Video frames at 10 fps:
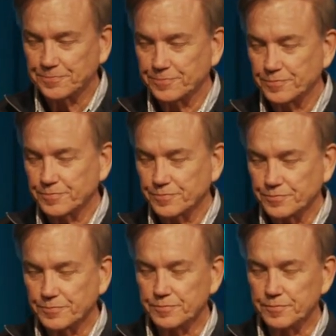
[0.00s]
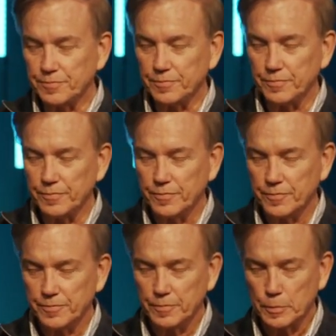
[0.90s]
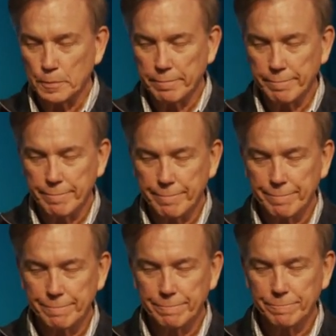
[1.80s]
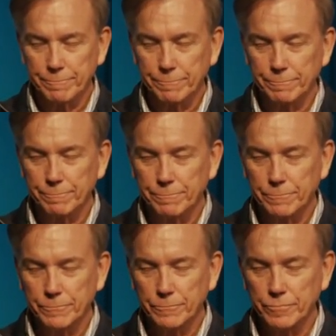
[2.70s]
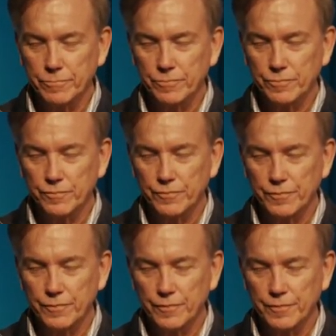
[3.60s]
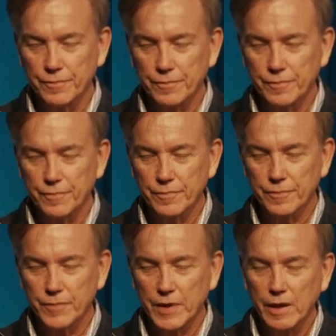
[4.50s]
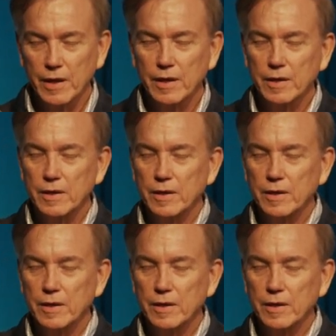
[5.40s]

Nothing is said.